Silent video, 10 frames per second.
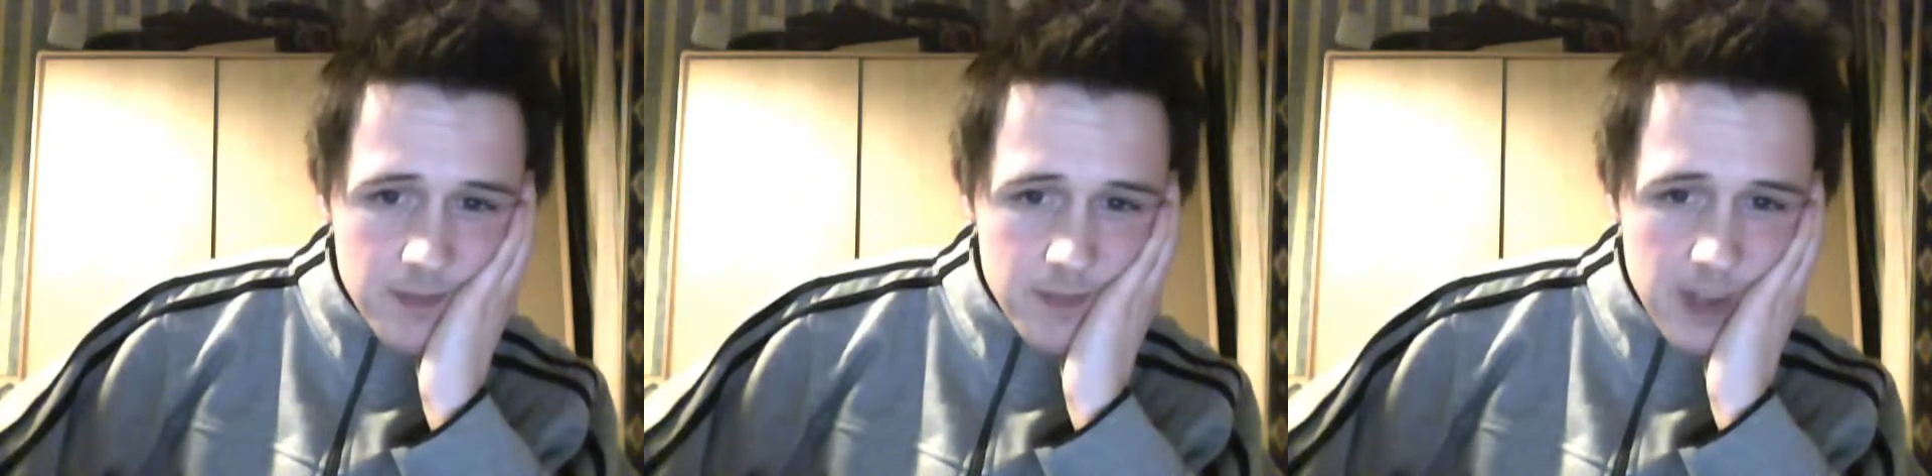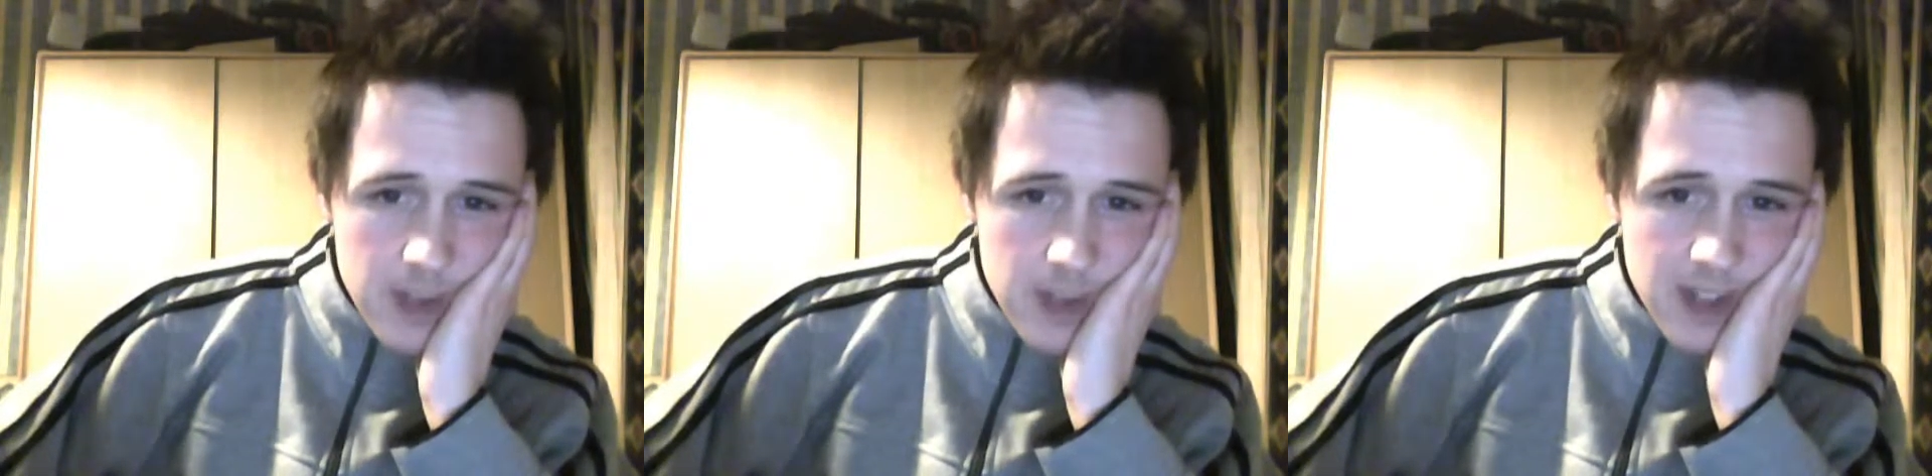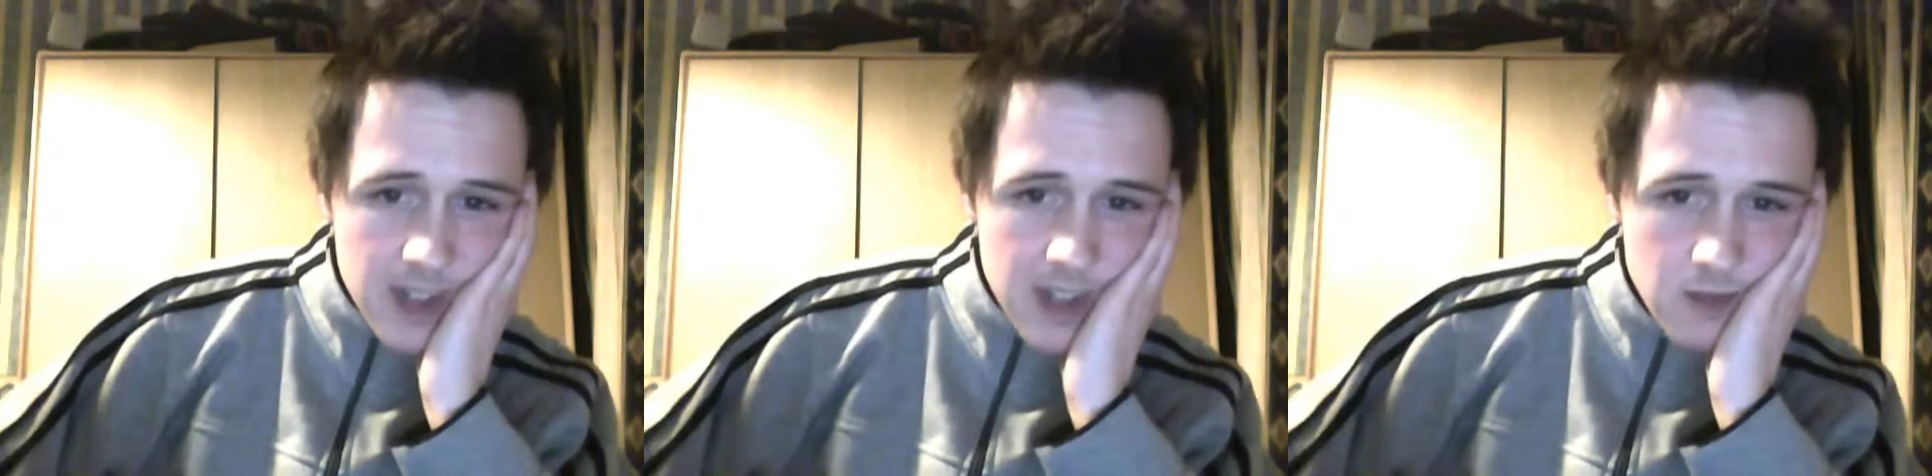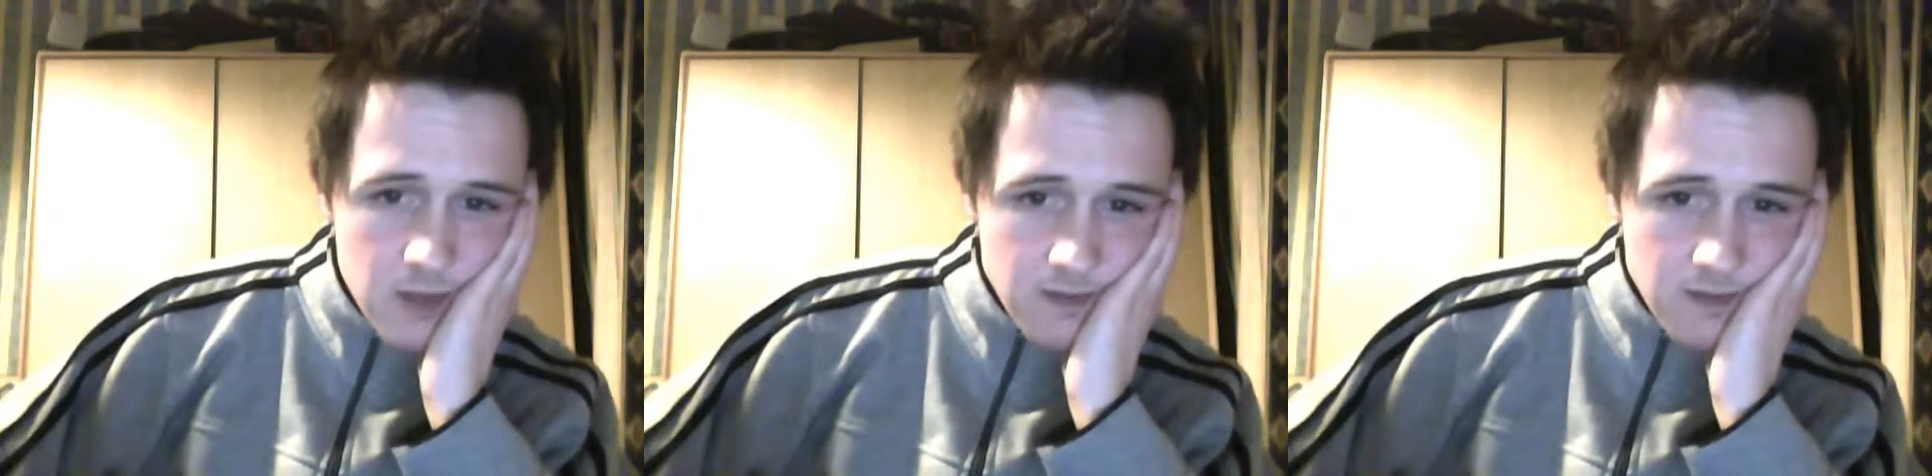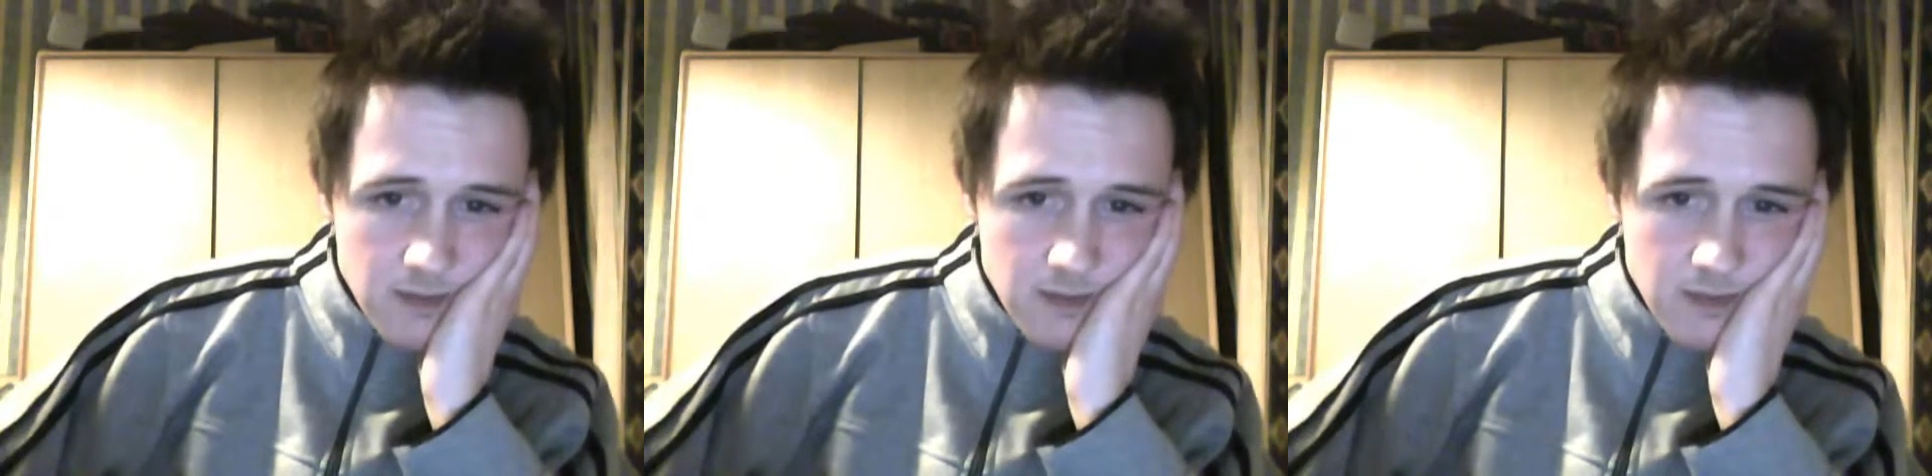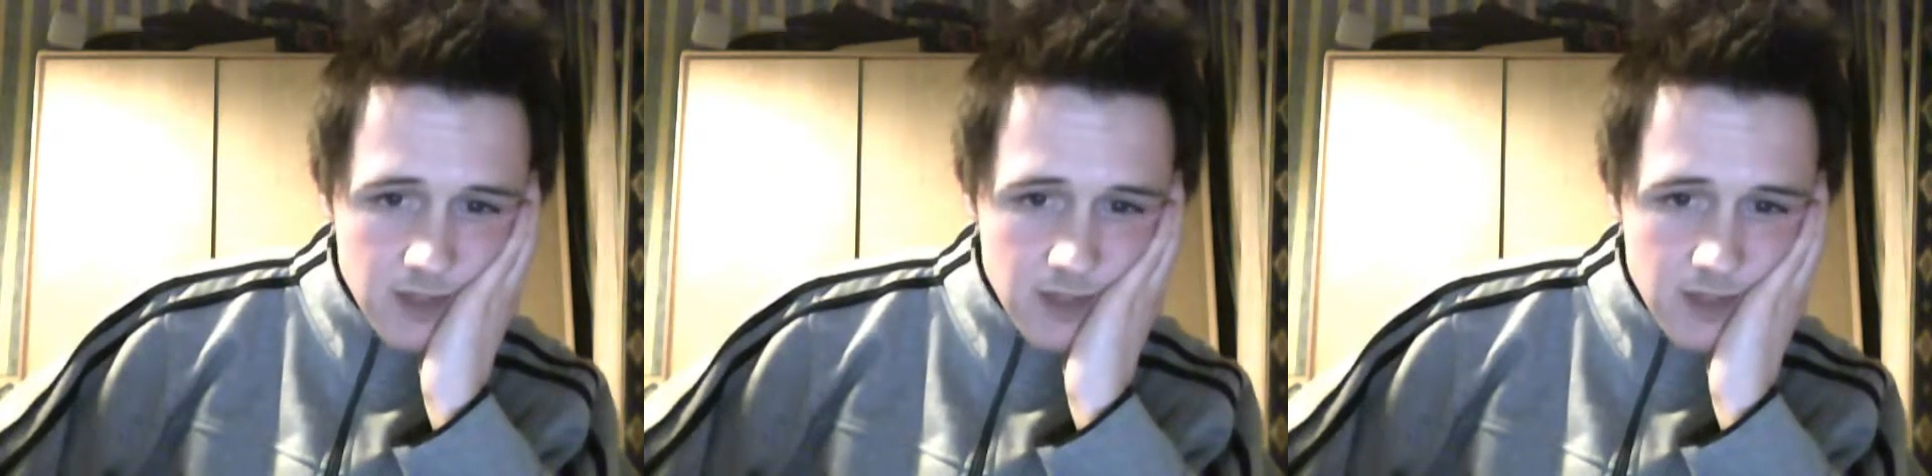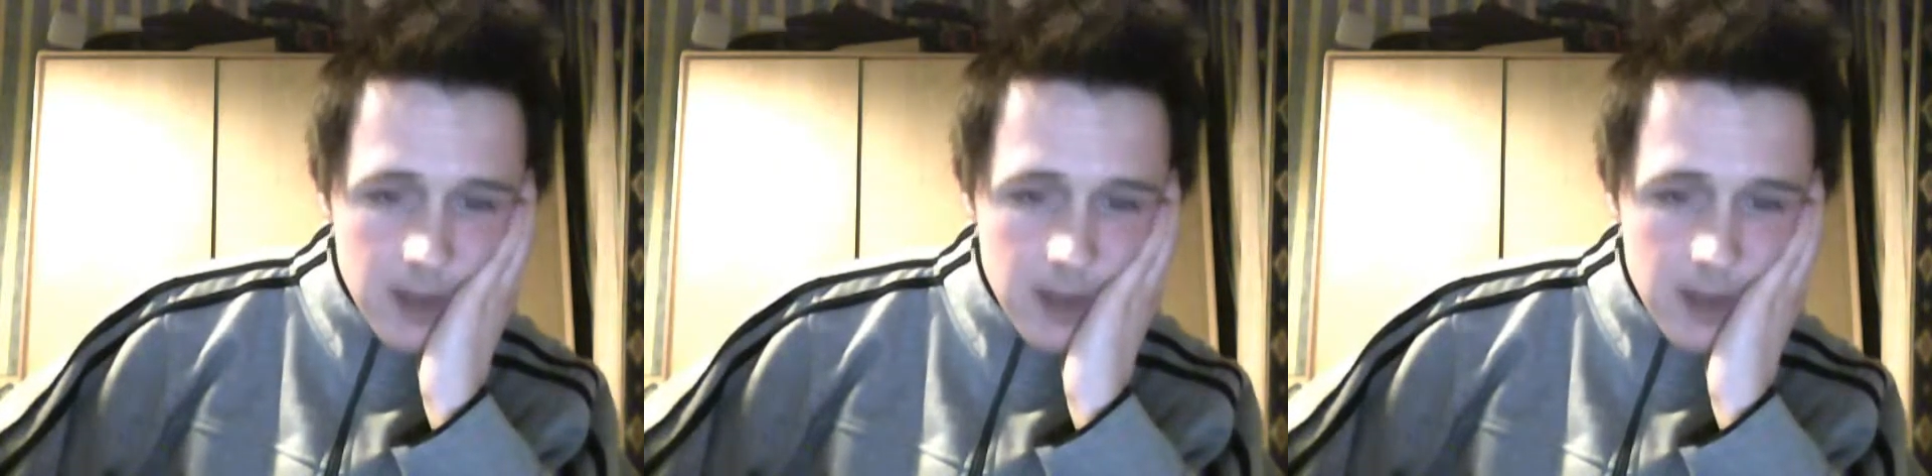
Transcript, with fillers: I mean, I don't. I mean,